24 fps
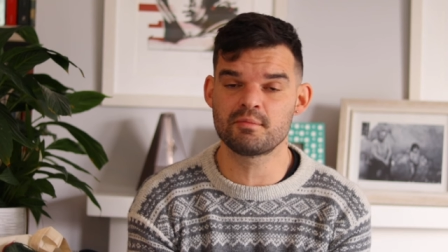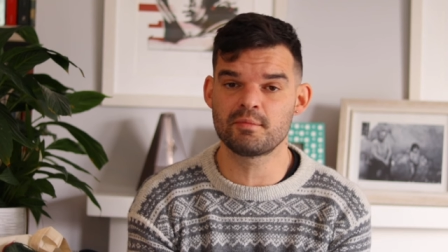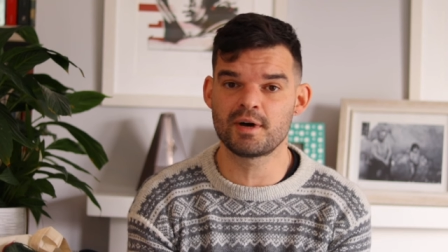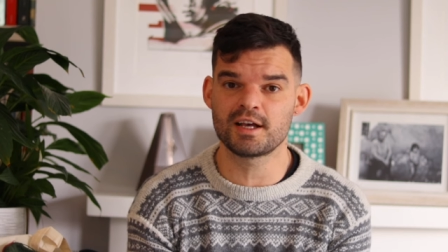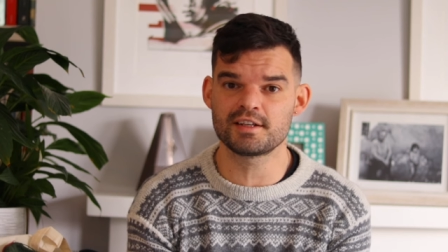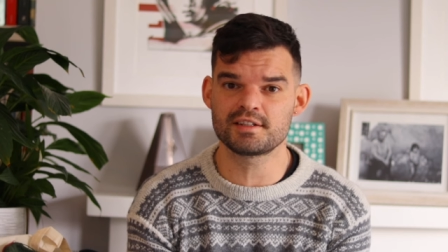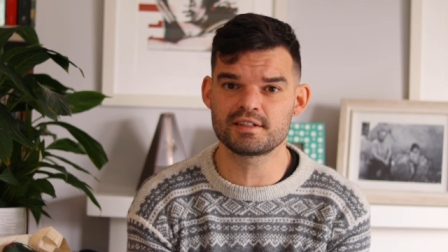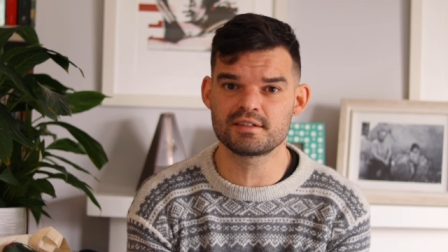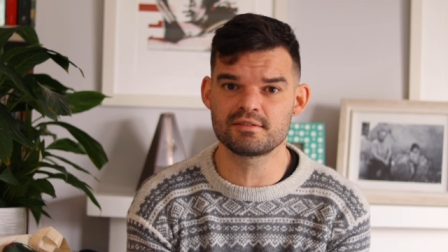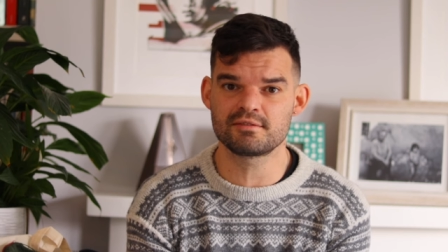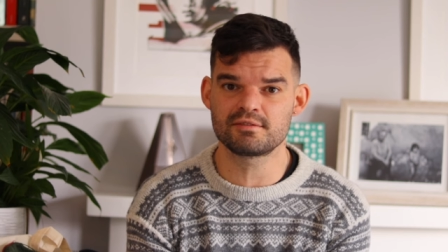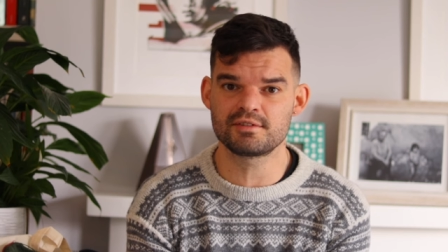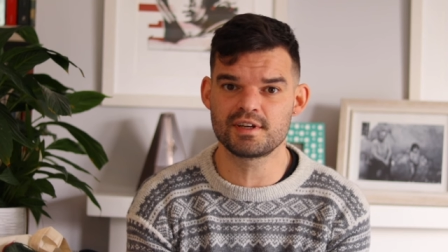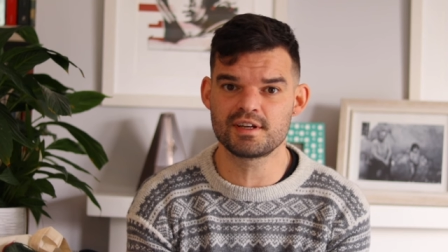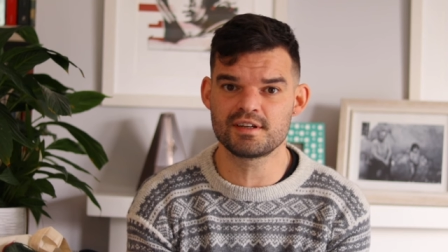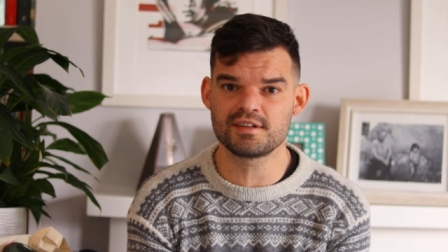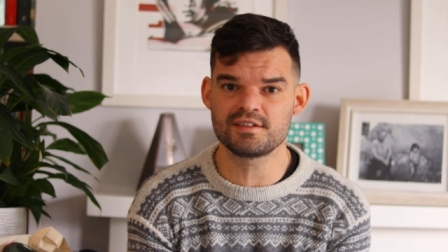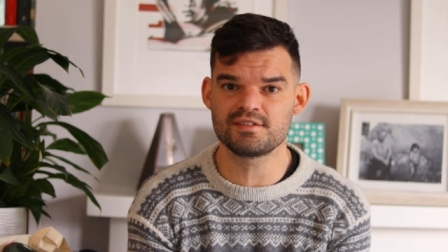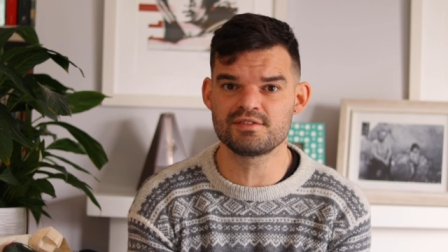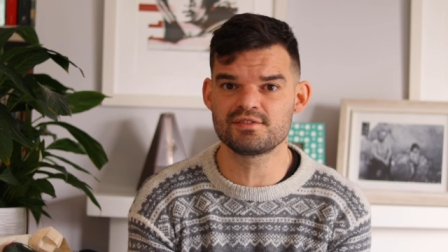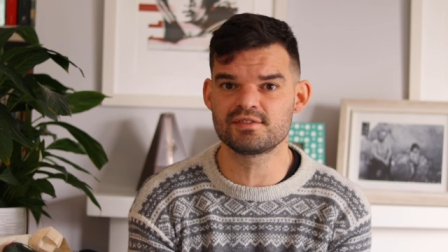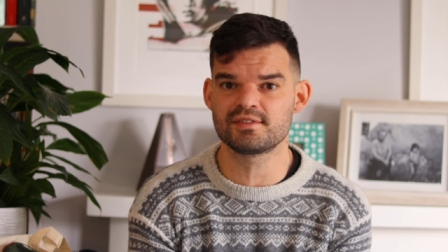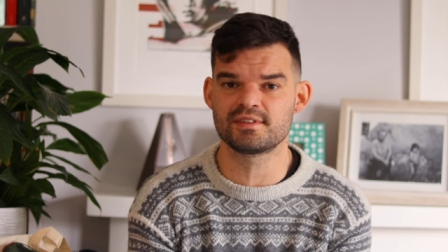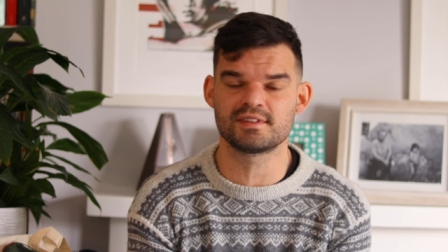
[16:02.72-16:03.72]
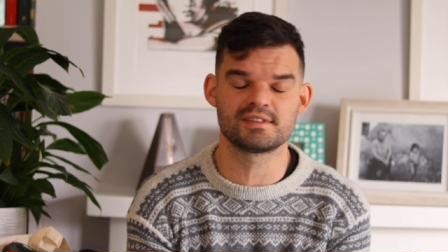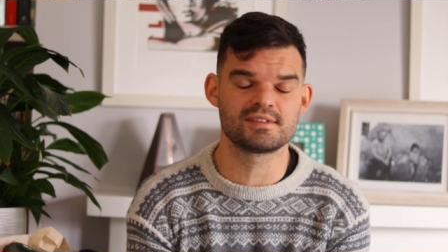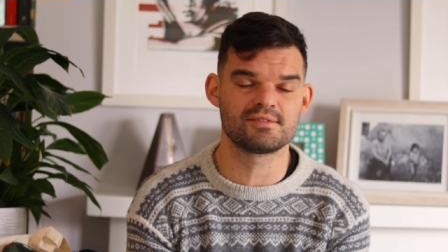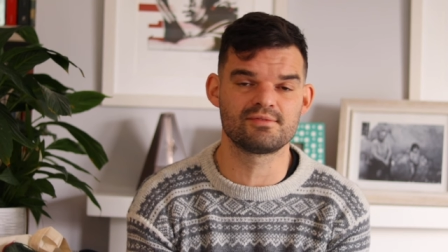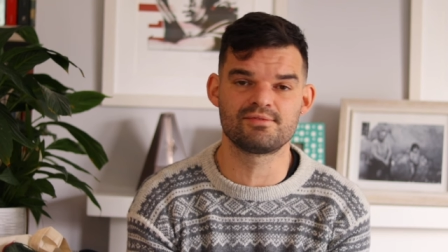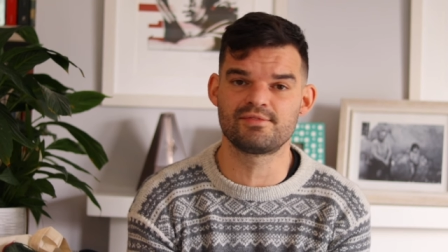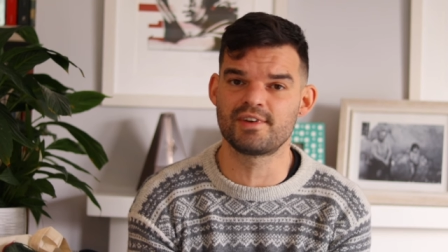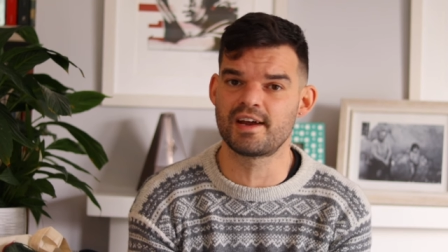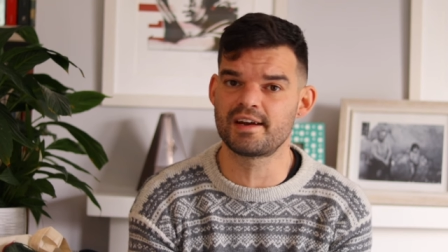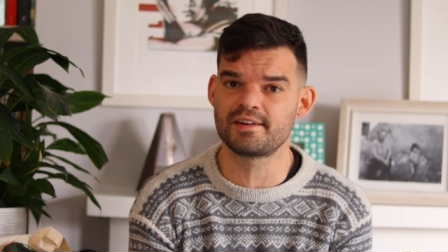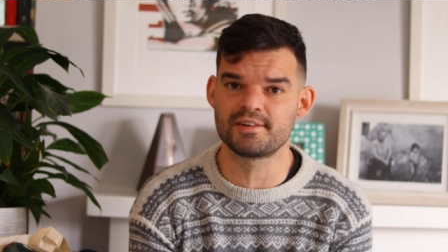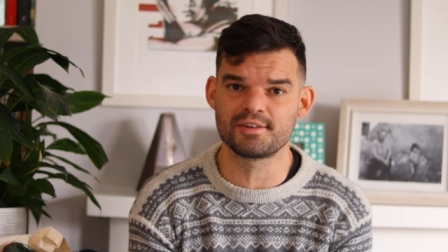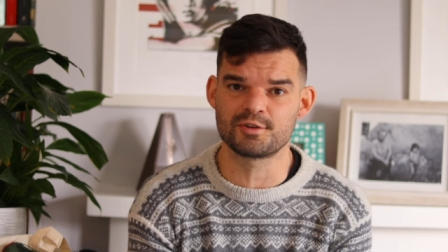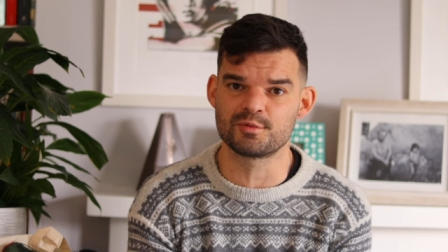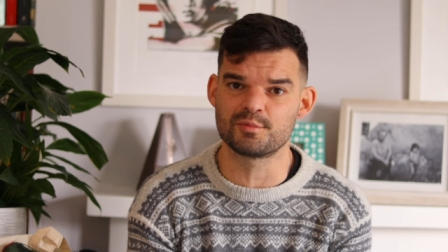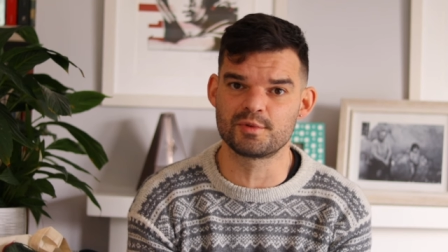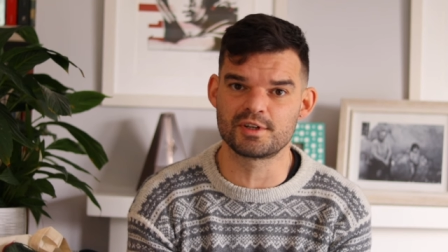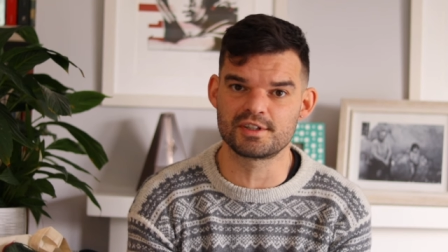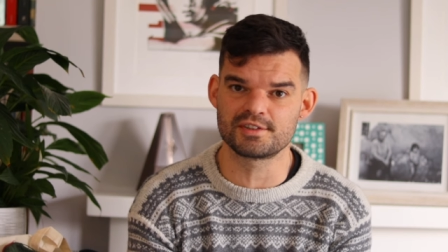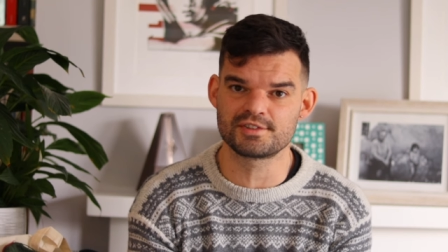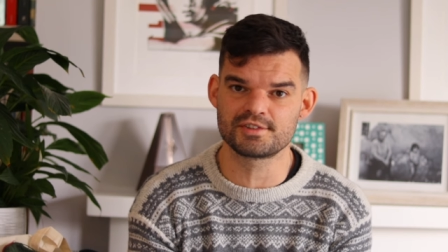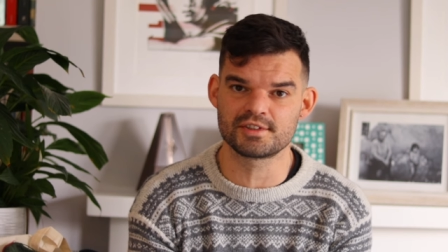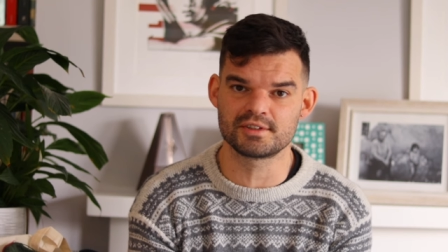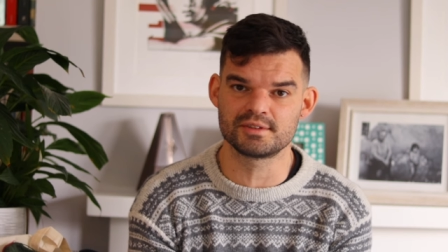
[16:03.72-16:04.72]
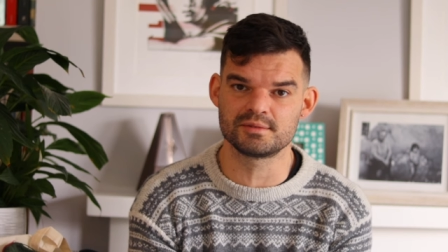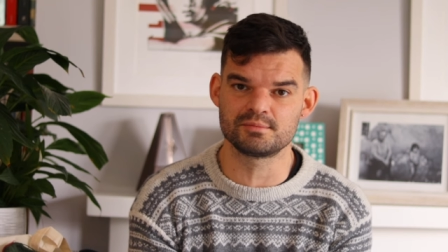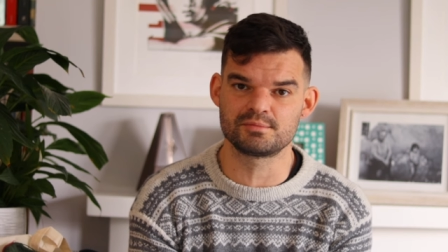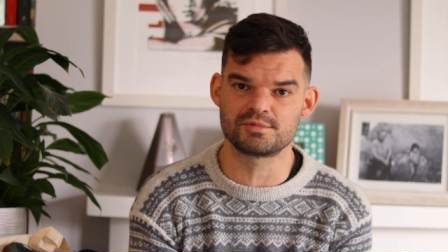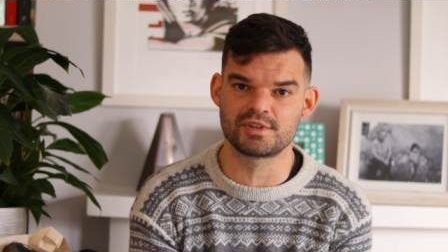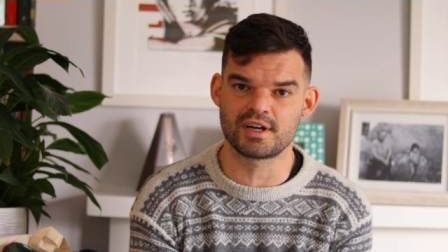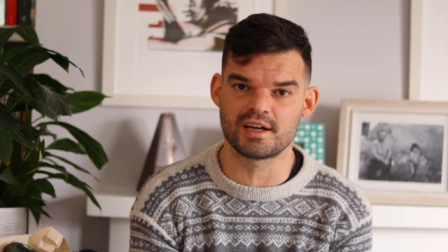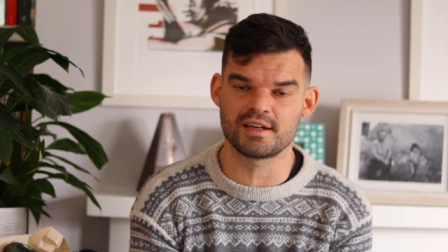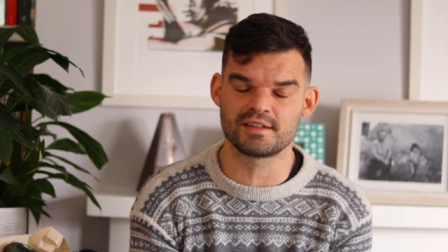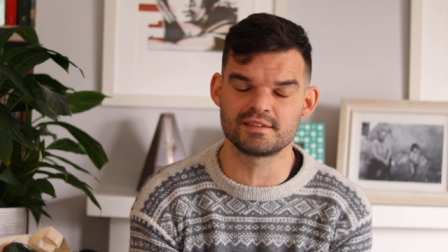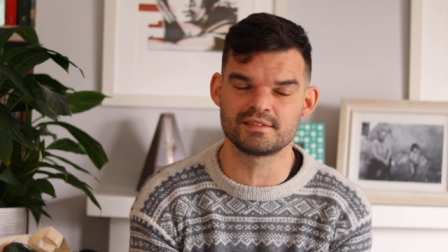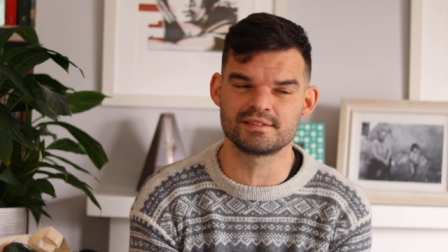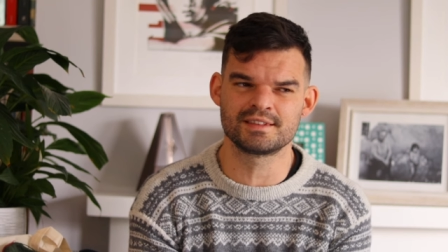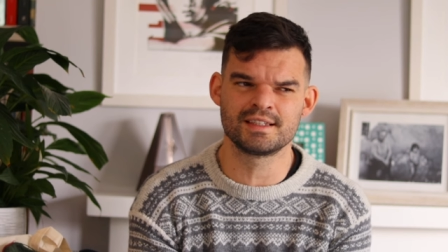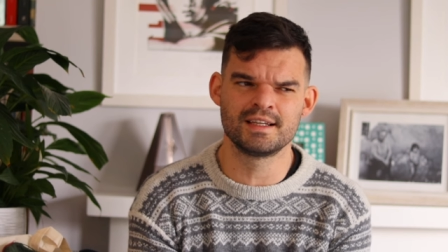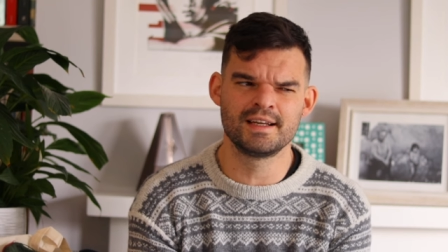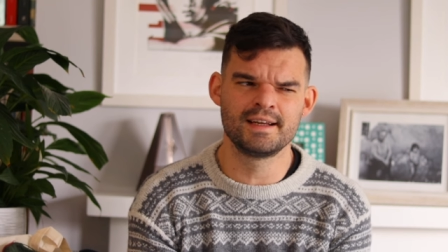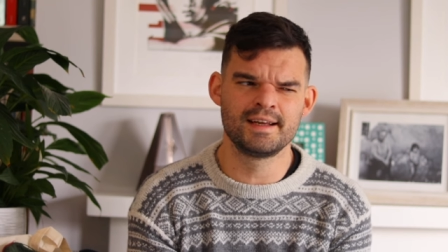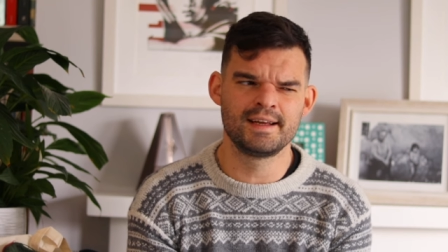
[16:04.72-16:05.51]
a massive range, it's a very commercial brand.